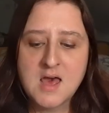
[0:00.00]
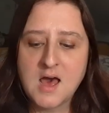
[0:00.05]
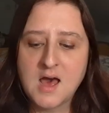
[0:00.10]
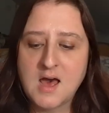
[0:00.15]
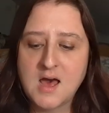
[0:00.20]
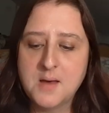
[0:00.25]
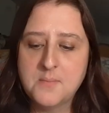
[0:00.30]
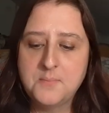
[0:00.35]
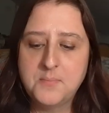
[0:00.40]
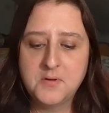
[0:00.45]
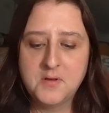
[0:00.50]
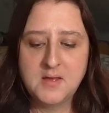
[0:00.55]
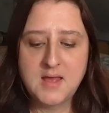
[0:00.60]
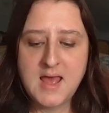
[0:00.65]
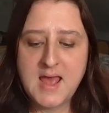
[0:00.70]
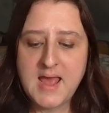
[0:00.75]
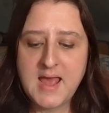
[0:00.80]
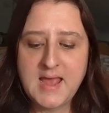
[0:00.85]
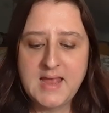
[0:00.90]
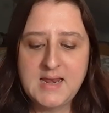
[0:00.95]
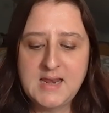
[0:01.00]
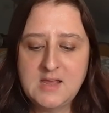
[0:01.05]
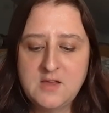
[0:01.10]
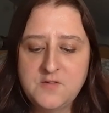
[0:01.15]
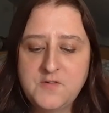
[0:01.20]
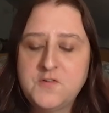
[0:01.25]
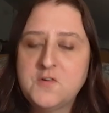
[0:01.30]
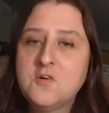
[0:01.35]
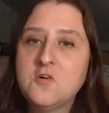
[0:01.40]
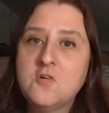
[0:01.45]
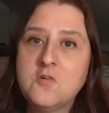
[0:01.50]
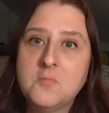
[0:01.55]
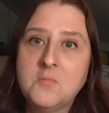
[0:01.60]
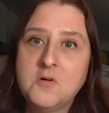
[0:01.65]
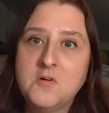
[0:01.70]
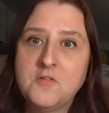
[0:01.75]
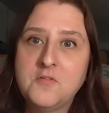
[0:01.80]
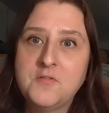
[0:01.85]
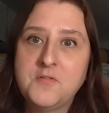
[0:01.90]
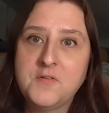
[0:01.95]
uh, but any form
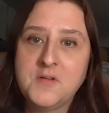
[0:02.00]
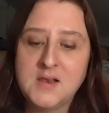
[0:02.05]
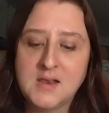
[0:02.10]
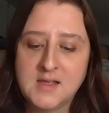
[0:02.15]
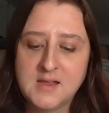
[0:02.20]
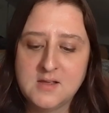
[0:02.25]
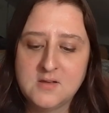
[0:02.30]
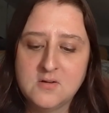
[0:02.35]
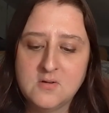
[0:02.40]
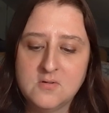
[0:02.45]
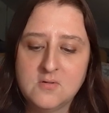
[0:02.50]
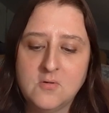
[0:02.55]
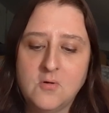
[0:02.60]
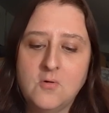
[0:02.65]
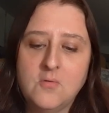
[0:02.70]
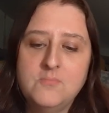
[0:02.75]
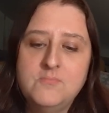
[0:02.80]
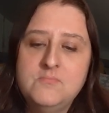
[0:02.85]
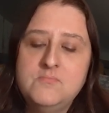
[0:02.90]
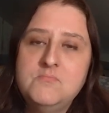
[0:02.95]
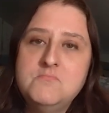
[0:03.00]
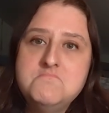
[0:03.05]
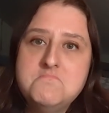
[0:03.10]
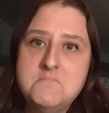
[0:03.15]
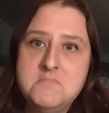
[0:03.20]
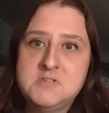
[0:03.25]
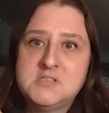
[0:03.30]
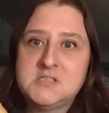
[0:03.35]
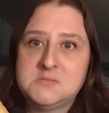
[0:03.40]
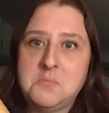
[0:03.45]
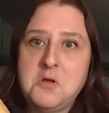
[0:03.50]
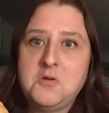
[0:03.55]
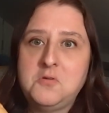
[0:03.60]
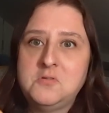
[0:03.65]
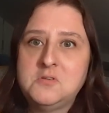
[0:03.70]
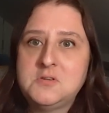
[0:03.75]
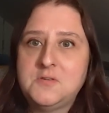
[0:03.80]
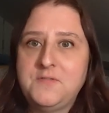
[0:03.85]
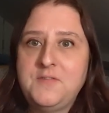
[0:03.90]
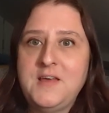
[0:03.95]
of like
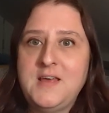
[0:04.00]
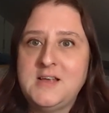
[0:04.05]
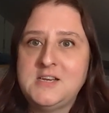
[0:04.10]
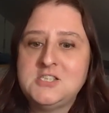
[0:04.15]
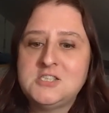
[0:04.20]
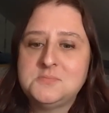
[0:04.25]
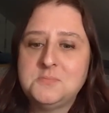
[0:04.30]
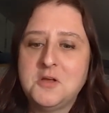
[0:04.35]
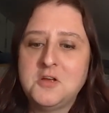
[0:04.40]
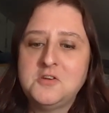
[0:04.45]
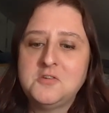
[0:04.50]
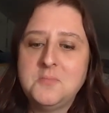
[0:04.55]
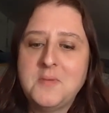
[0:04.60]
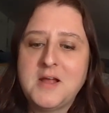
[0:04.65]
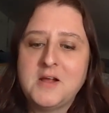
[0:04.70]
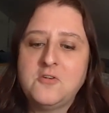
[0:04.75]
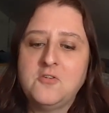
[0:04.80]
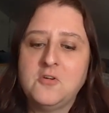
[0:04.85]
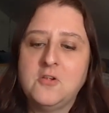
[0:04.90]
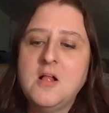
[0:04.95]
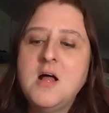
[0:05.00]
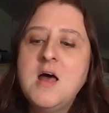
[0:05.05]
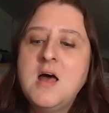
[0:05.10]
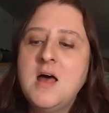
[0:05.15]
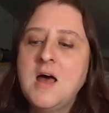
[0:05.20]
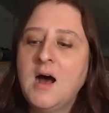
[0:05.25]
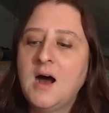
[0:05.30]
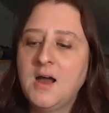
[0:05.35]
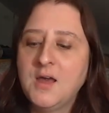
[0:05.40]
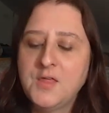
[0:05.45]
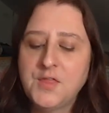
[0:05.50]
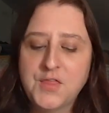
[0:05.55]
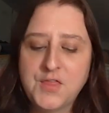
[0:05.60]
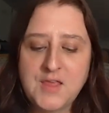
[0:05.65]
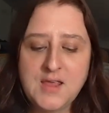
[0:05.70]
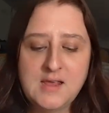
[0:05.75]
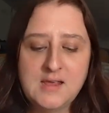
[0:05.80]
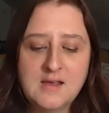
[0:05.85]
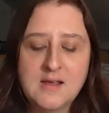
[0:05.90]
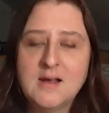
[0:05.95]
smoked fish, smoked mackerel. I
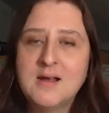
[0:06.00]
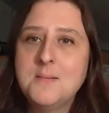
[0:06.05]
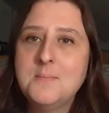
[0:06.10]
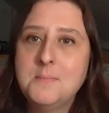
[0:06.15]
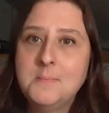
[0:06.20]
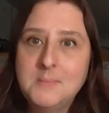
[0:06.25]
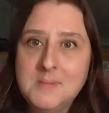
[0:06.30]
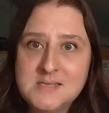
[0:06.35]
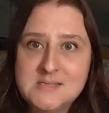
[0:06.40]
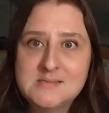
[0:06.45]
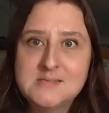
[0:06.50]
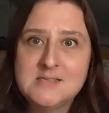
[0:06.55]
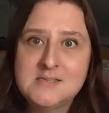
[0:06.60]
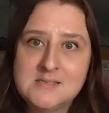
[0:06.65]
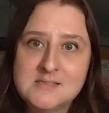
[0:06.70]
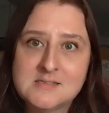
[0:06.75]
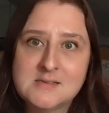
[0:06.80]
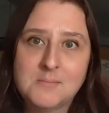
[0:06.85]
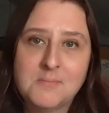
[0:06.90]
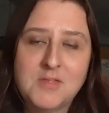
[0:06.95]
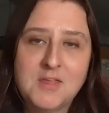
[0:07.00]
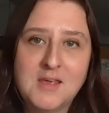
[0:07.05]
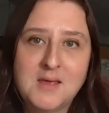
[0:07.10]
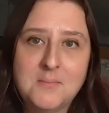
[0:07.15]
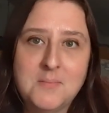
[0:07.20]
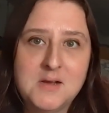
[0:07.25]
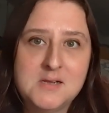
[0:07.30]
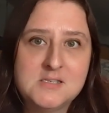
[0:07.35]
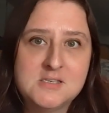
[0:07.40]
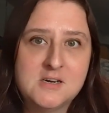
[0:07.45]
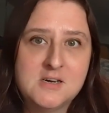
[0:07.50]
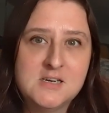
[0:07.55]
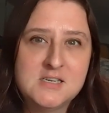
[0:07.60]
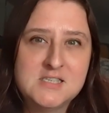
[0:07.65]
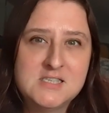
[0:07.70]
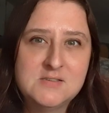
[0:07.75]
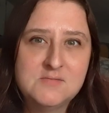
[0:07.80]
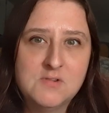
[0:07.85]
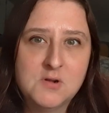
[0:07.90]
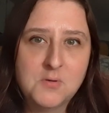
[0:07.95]
think I'm missing something in my
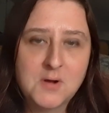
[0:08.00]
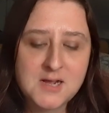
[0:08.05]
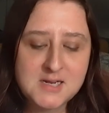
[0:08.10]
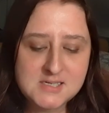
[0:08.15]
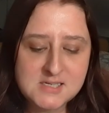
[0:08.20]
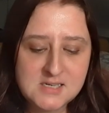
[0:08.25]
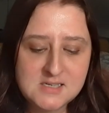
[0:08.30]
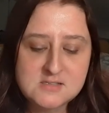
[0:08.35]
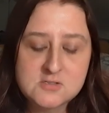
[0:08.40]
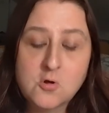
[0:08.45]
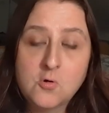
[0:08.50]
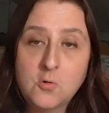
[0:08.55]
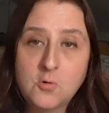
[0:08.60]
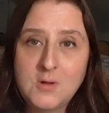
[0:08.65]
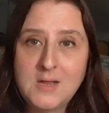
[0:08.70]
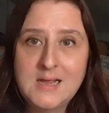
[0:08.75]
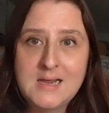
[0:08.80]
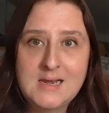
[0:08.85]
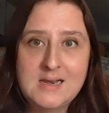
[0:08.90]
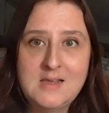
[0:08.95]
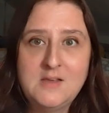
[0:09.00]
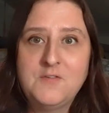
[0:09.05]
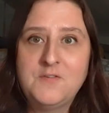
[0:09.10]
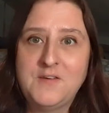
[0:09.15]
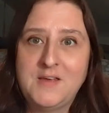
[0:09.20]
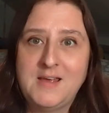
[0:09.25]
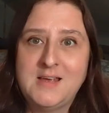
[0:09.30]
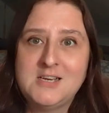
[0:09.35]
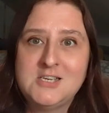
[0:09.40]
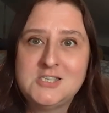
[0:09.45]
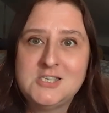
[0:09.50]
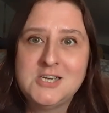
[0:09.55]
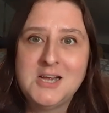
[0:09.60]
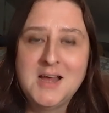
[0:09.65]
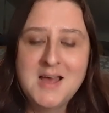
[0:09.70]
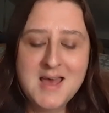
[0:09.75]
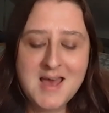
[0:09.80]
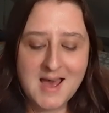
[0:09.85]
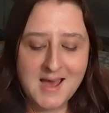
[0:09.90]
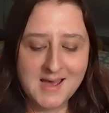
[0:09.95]
diet in Rwanda is oily fish.
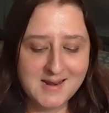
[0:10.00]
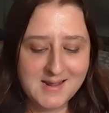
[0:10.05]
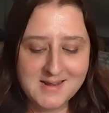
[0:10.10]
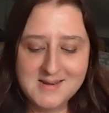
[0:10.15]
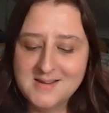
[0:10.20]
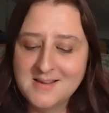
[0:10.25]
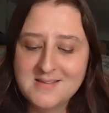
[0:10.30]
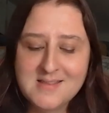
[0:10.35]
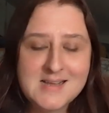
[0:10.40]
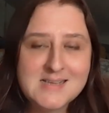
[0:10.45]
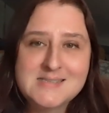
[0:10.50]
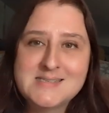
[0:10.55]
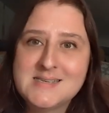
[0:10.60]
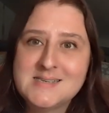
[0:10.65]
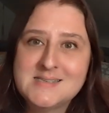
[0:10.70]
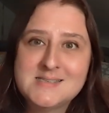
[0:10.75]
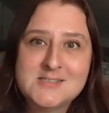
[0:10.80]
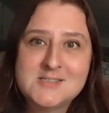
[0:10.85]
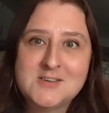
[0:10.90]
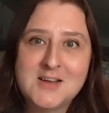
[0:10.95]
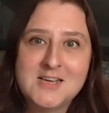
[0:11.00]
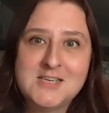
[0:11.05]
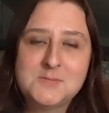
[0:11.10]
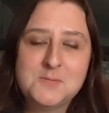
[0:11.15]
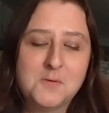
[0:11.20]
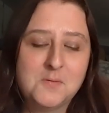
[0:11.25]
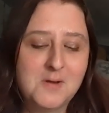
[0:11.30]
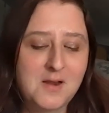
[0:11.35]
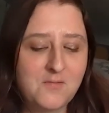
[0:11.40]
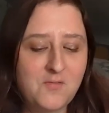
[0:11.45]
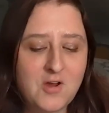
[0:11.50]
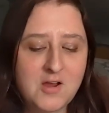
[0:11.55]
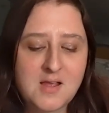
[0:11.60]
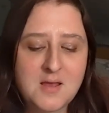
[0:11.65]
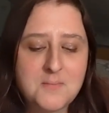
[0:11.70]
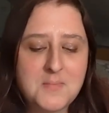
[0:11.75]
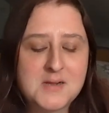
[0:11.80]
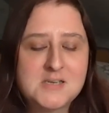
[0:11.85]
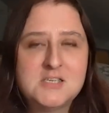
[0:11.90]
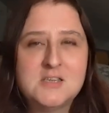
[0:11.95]
And I know that sounds strange, but whenever I
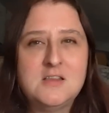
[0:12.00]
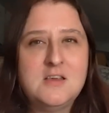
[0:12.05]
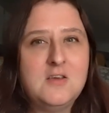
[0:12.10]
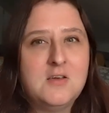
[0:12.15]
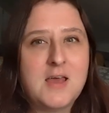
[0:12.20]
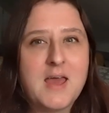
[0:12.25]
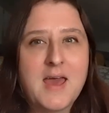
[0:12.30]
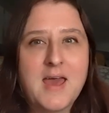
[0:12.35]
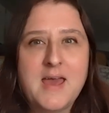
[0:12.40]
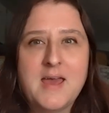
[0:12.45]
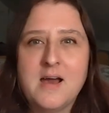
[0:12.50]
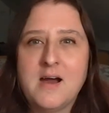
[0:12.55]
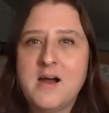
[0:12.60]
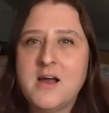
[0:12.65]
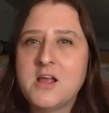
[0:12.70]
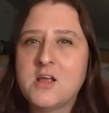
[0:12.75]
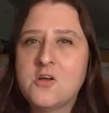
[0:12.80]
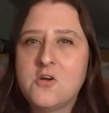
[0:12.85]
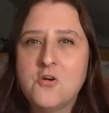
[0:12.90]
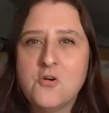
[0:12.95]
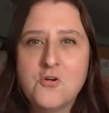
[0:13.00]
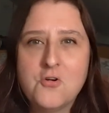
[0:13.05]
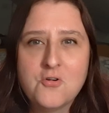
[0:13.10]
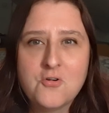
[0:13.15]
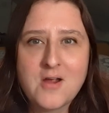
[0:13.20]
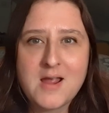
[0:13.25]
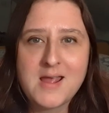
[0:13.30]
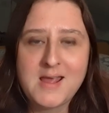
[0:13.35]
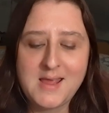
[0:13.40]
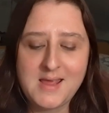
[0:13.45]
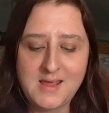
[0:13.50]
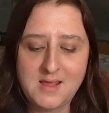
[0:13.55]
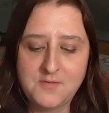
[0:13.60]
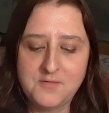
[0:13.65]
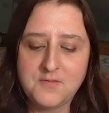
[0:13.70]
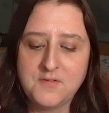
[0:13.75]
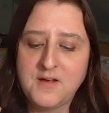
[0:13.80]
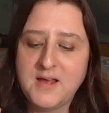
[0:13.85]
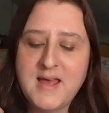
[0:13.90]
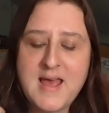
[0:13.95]
come back to the UK, I
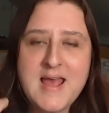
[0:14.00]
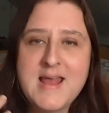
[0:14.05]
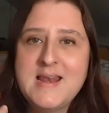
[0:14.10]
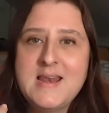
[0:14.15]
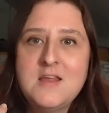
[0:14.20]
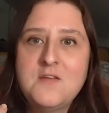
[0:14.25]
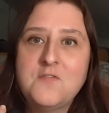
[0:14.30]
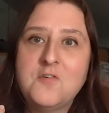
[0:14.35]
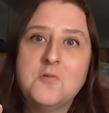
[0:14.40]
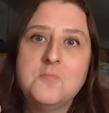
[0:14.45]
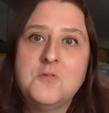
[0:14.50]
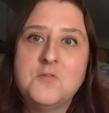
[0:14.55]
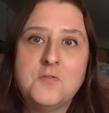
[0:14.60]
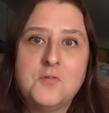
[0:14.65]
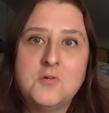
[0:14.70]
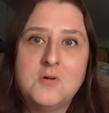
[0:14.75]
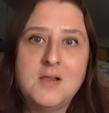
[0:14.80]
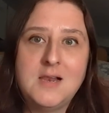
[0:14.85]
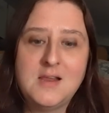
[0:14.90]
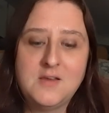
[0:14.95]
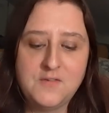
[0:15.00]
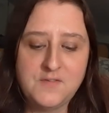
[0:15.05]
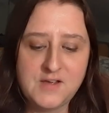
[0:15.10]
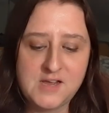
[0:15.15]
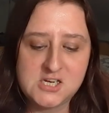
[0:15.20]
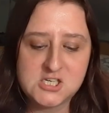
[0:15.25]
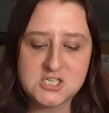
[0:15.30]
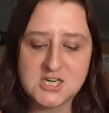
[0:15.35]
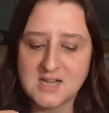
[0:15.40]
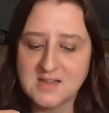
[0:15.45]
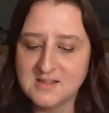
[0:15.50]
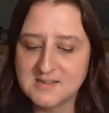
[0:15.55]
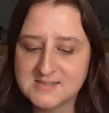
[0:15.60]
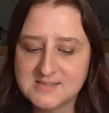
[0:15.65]
crave any form of oily fish, like the